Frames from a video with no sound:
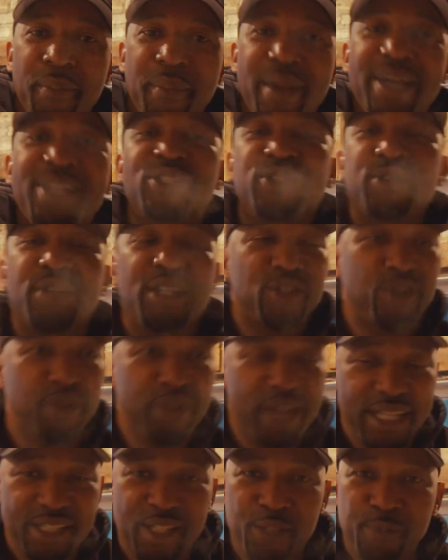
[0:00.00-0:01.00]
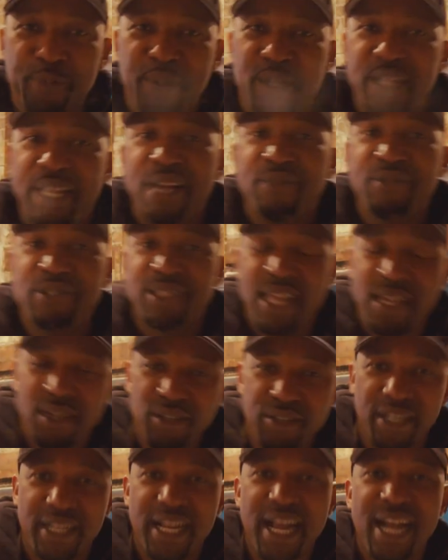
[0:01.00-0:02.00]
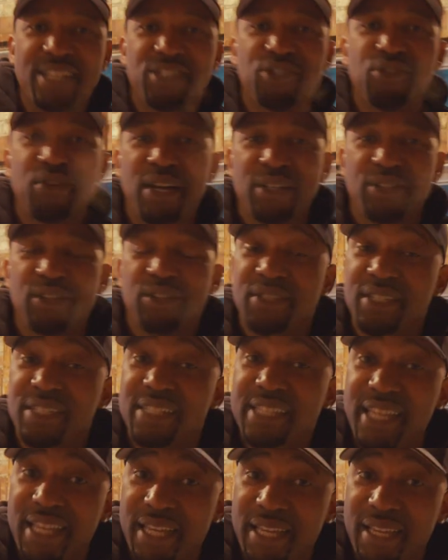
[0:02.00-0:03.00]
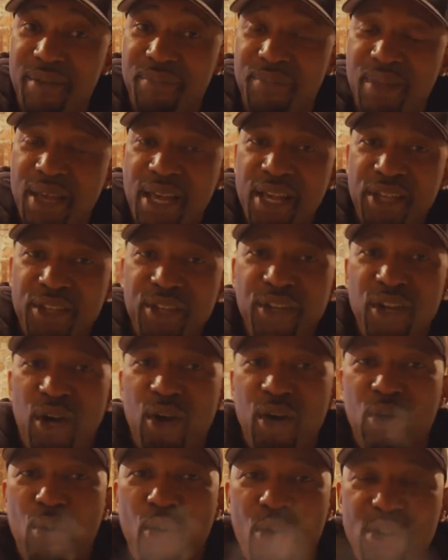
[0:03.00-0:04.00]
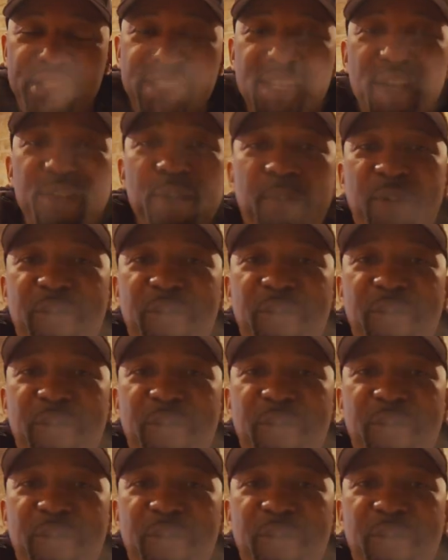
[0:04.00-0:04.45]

Make sure that you're not just putting everything on your contractor or your team. You know, of course, they're the